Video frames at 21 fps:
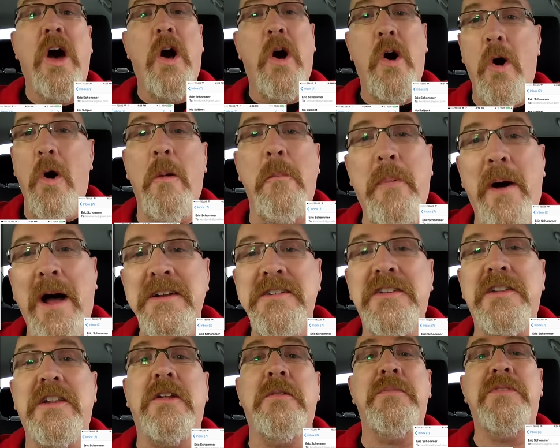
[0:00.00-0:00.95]
A whole bunch
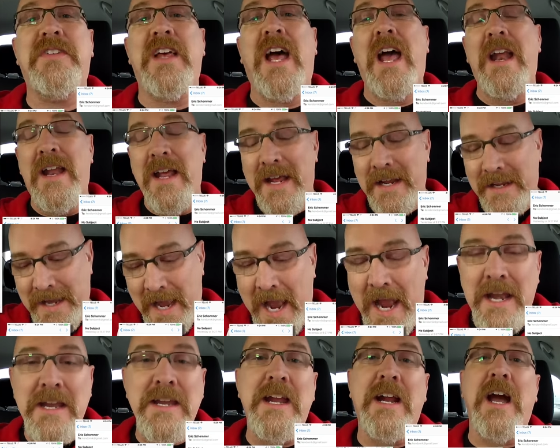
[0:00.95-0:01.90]
of them said,
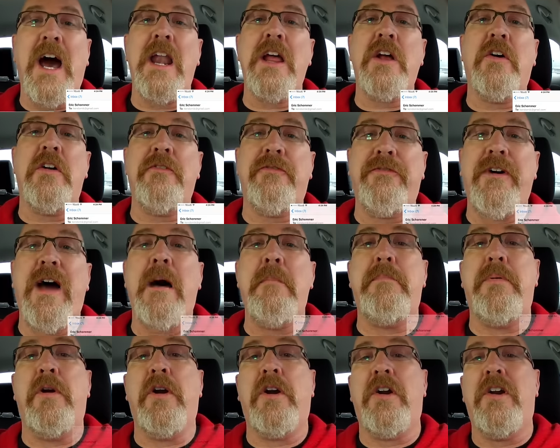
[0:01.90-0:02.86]
Ken, you gotta go to
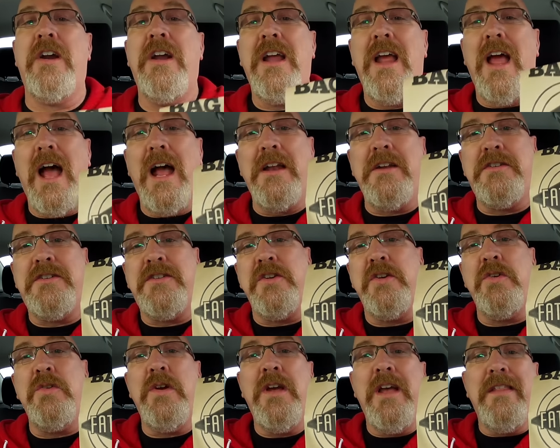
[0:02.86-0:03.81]
Fatburger and
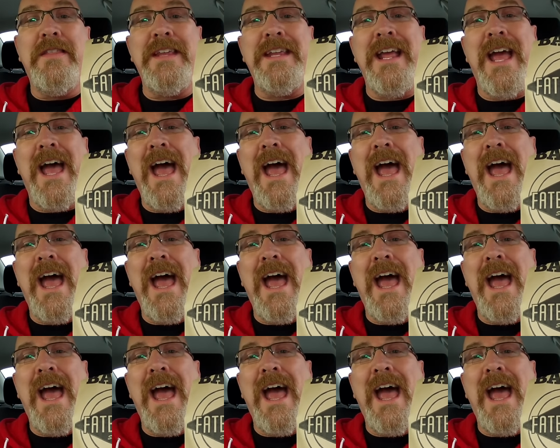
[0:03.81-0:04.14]
do the